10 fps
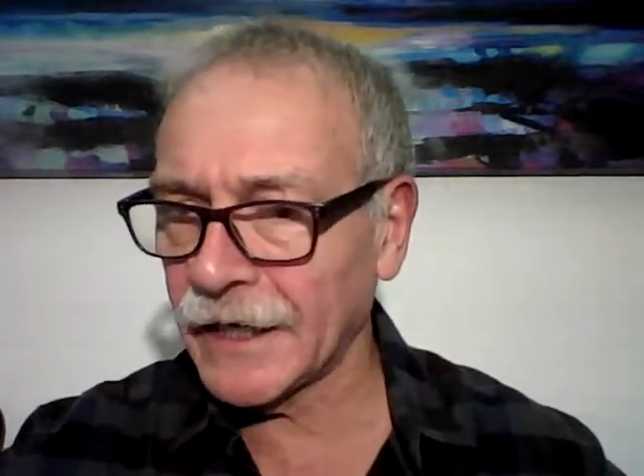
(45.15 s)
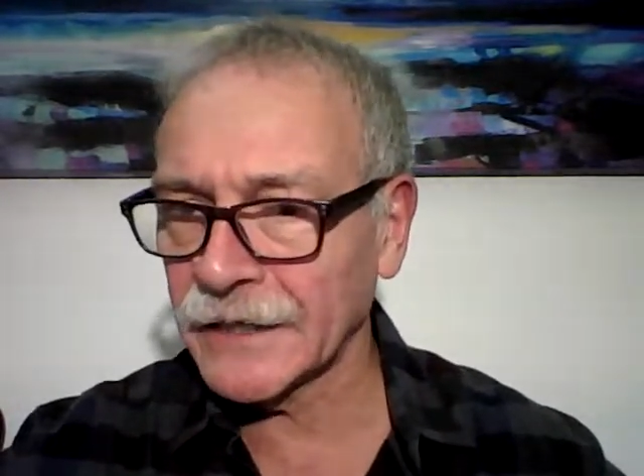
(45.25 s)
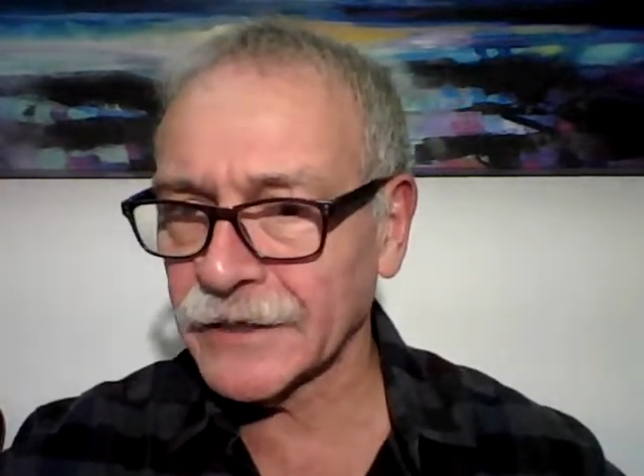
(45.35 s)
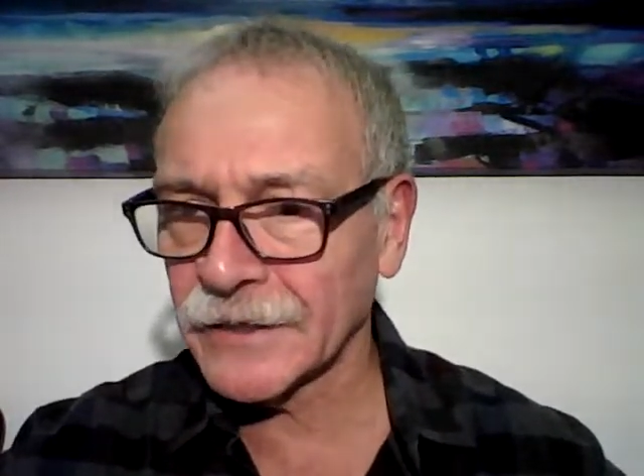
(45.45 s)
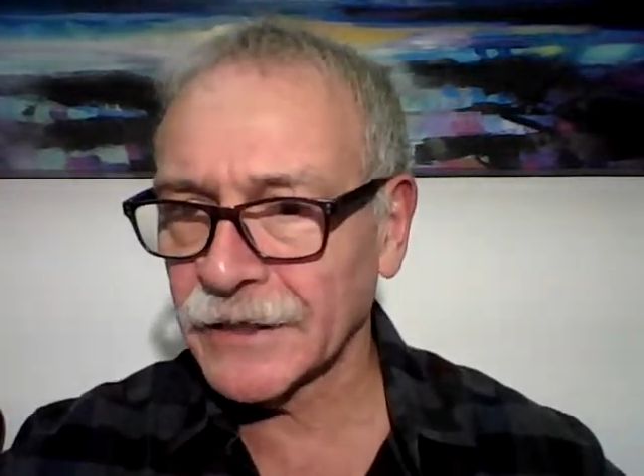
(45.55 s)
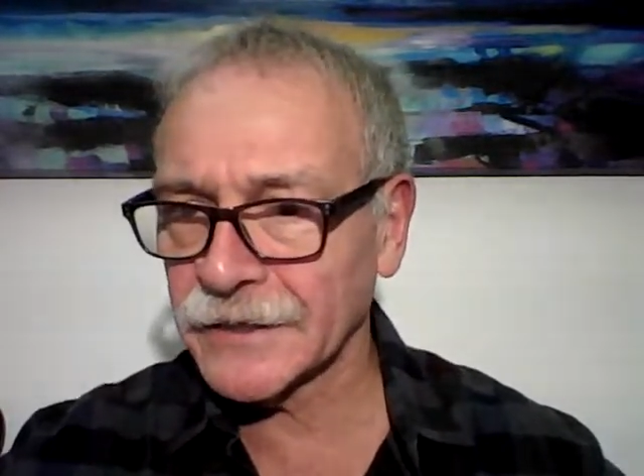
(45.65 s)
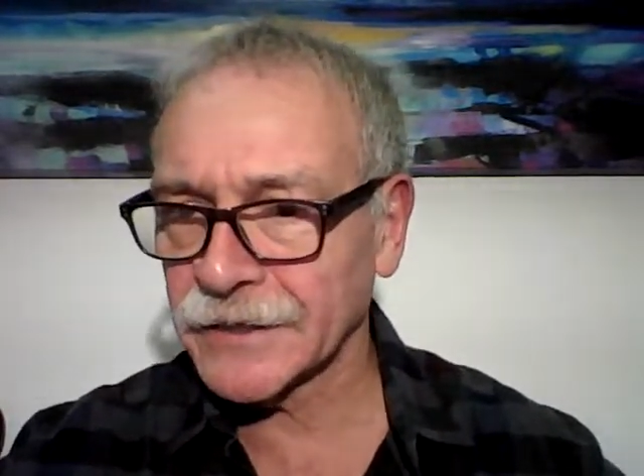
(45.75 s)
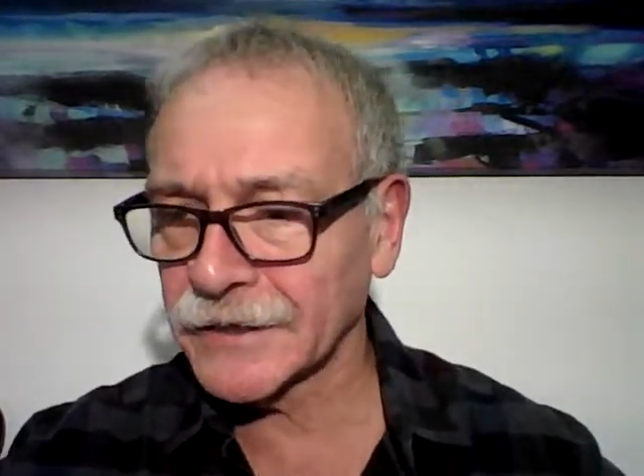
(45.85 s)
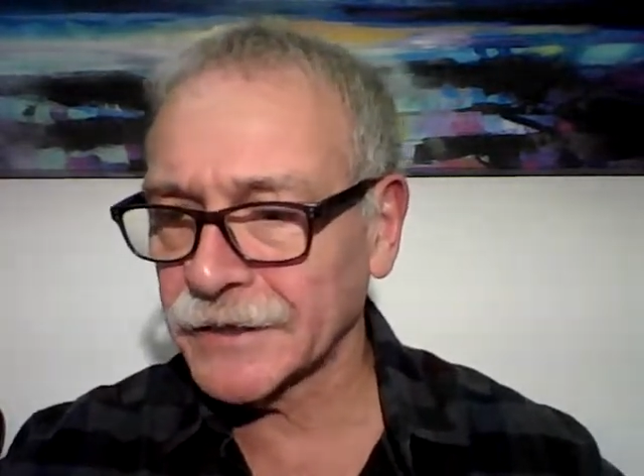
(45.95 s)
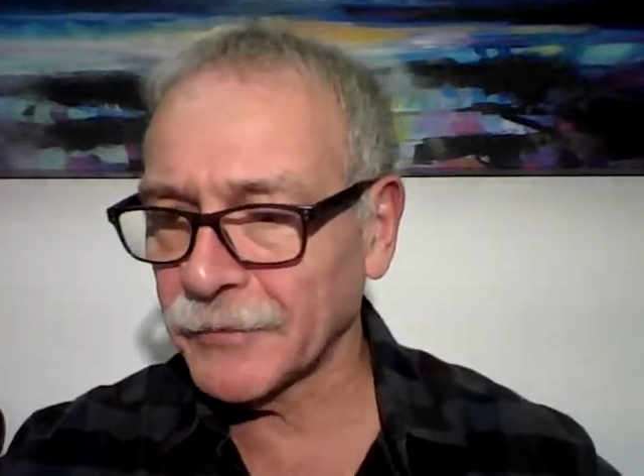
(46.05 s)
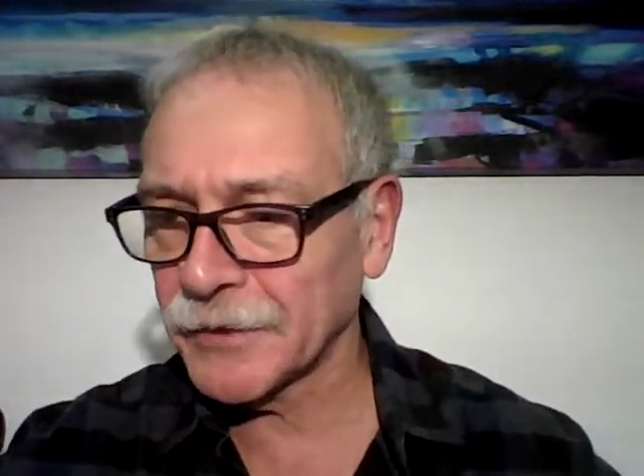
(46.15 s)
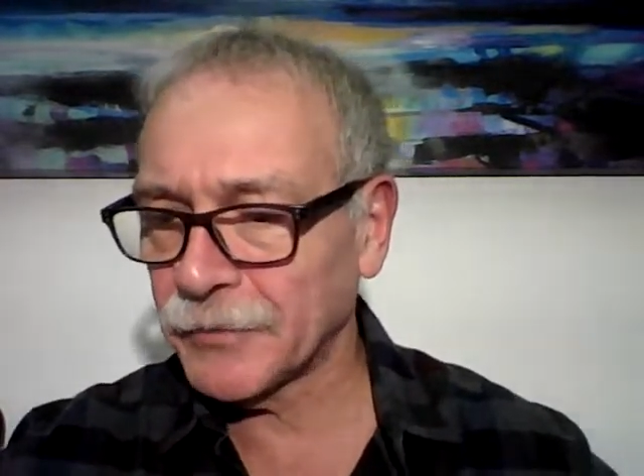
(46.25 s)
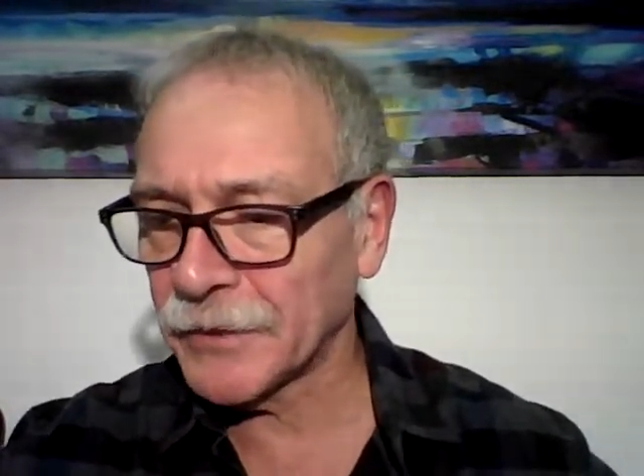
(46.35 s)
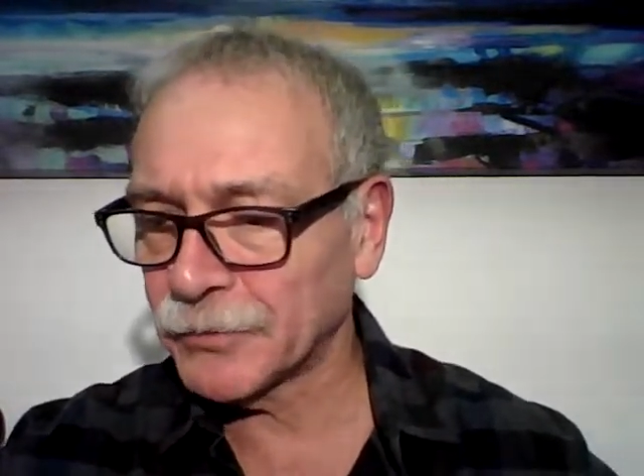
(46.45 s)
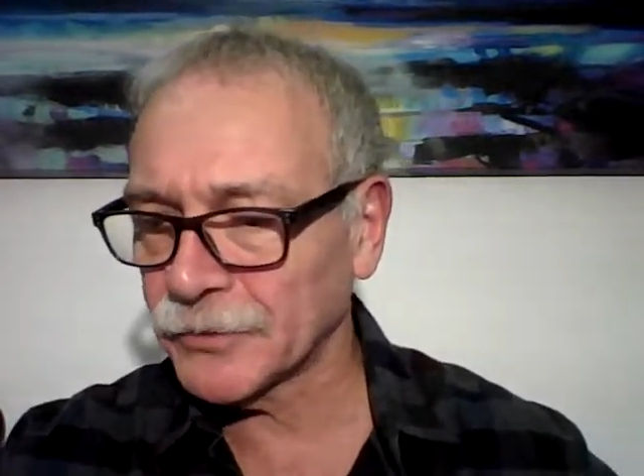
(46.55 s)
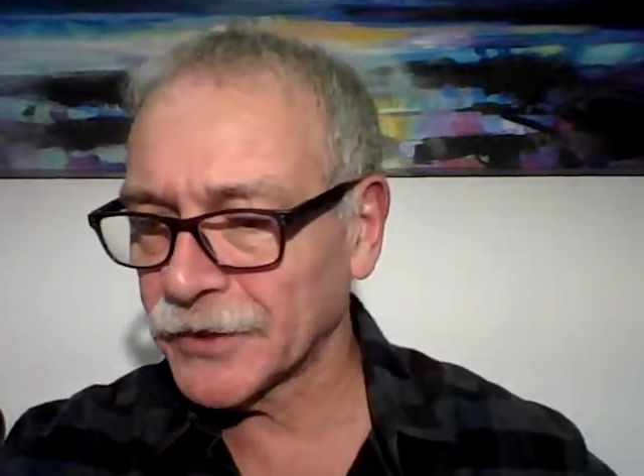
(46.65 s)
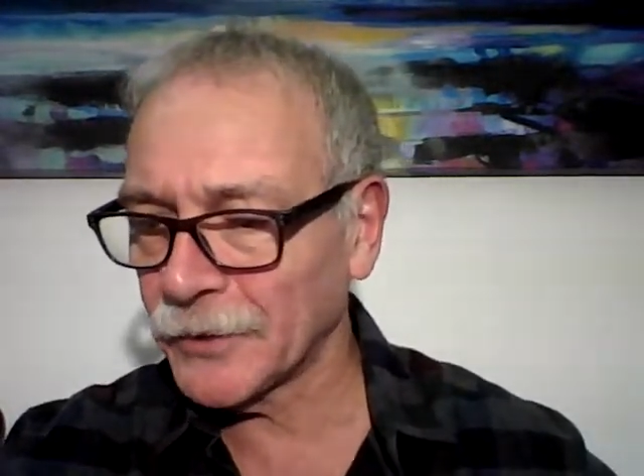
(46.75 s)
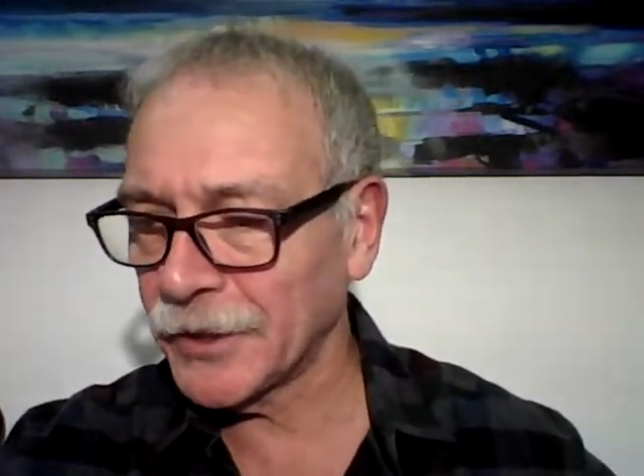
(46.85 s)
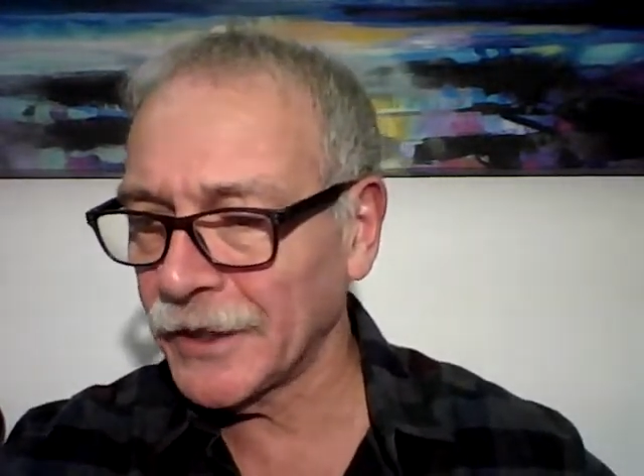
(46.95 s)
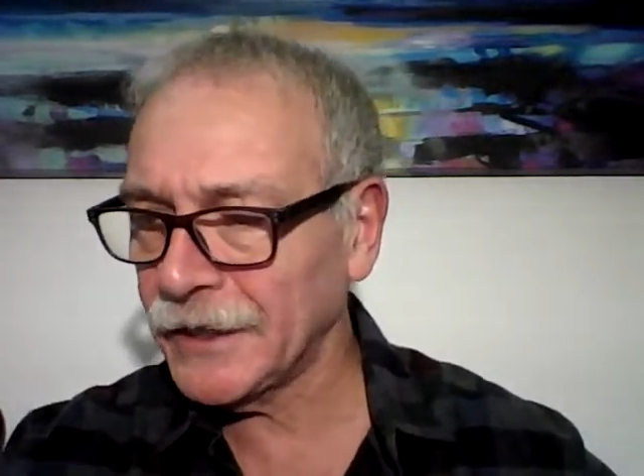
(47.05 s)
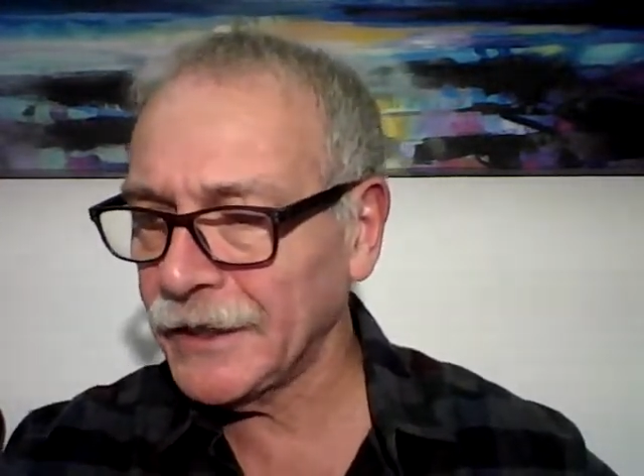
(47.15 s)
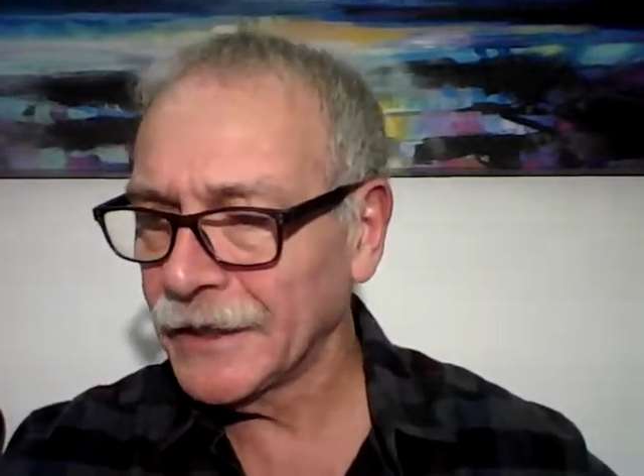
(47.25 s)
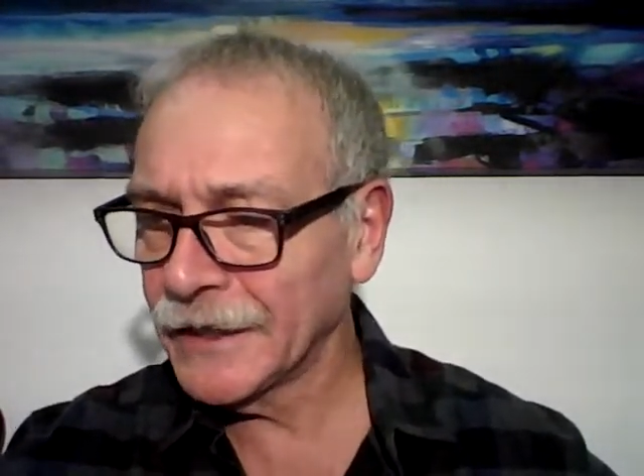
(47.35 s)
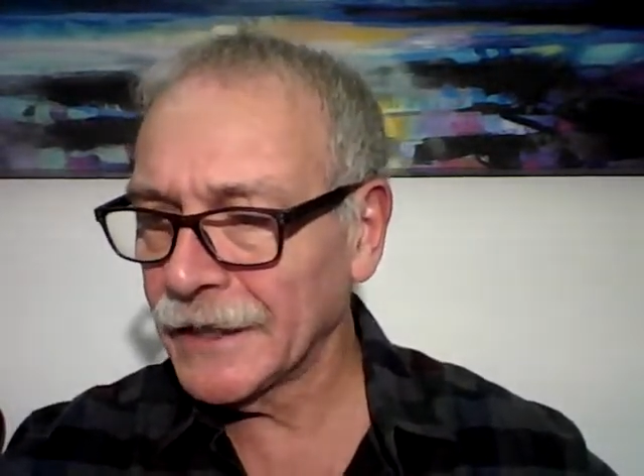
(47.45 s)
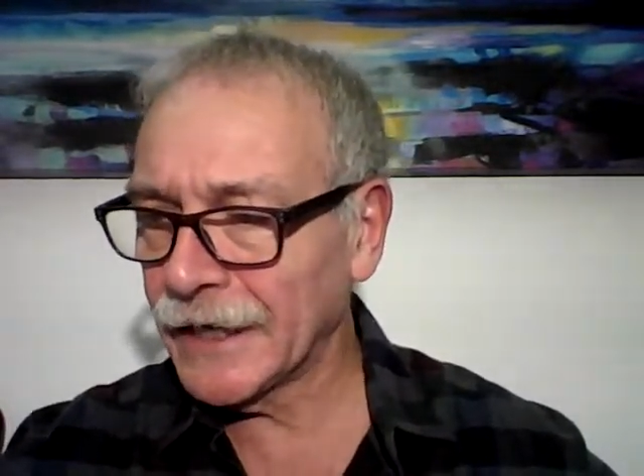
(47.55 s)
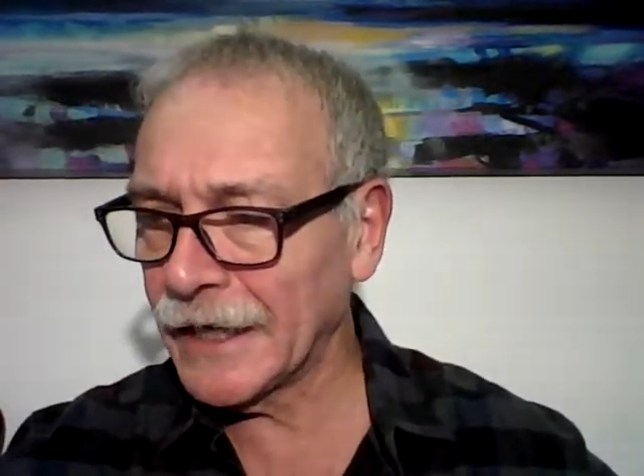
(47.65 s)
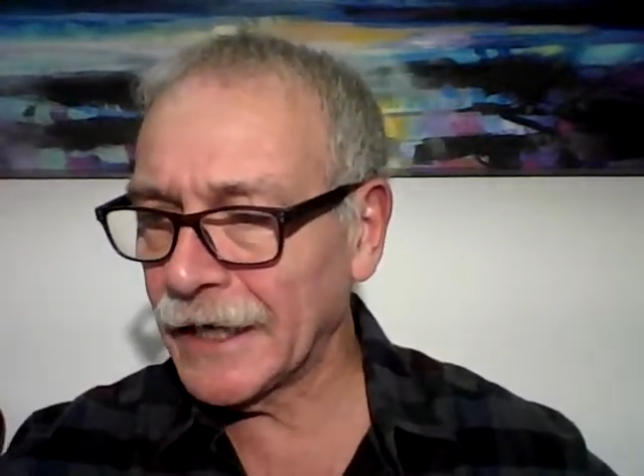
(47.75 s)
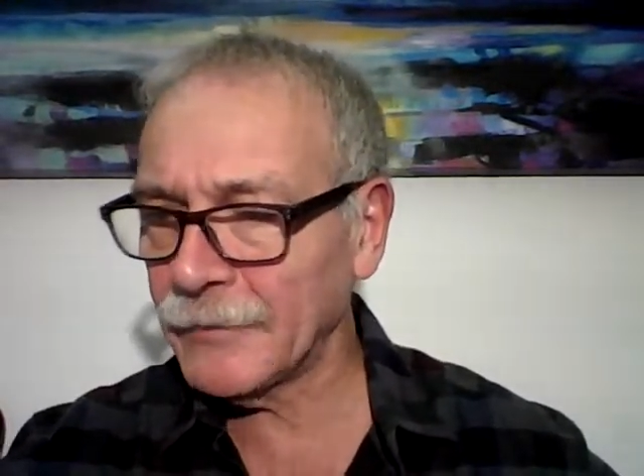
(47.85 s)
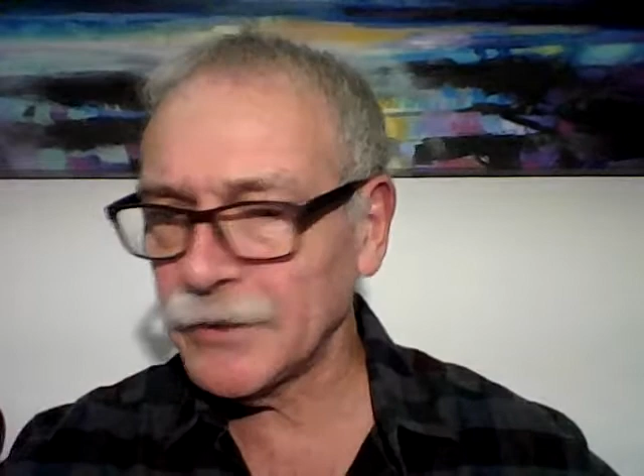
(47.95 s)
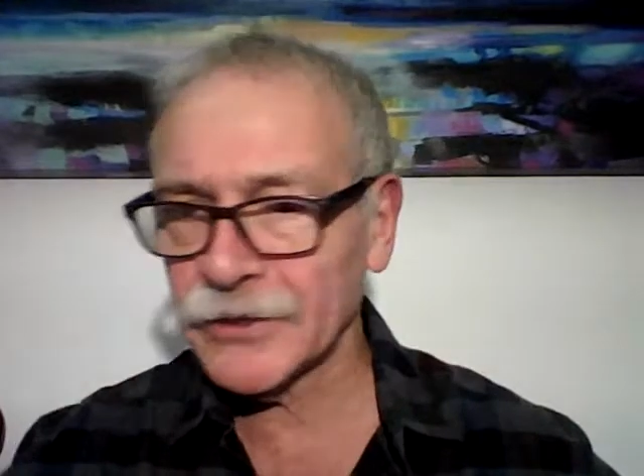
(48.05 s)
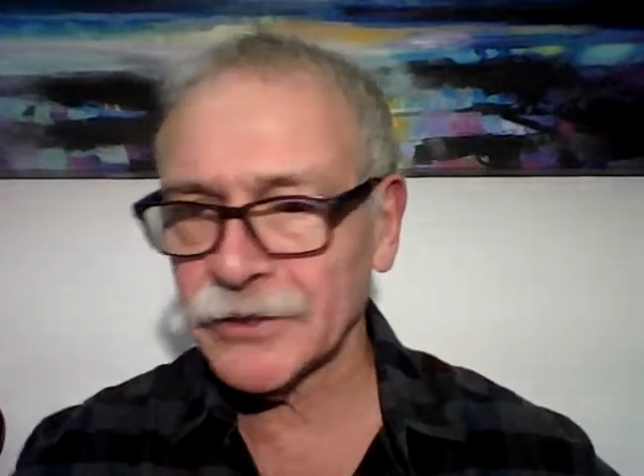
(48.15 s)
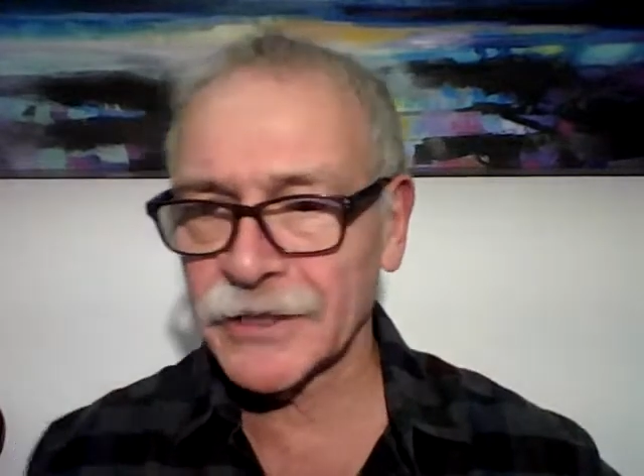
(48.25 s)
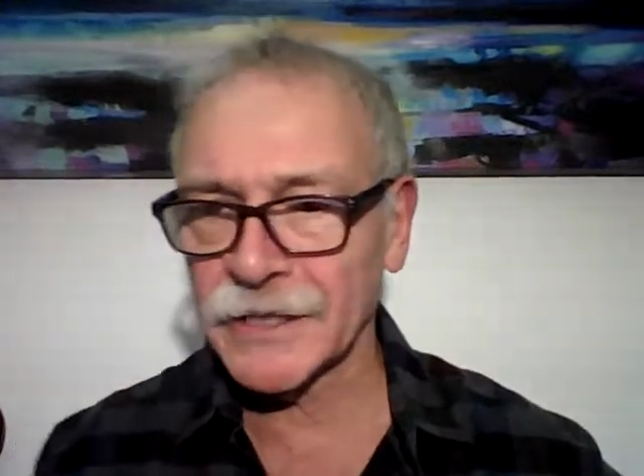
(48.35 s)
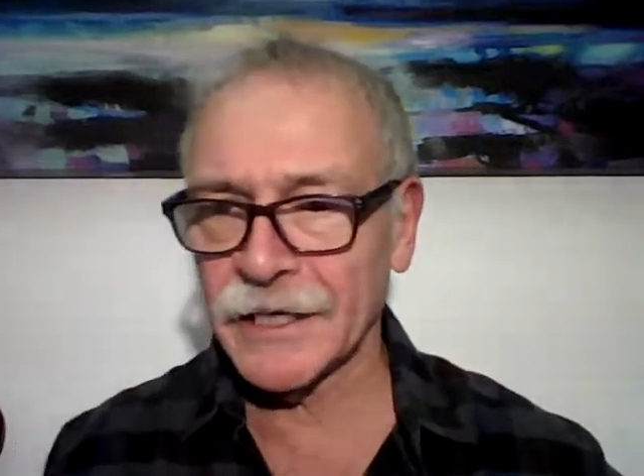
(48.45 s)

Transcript: It's great to see so many people so early. Let me just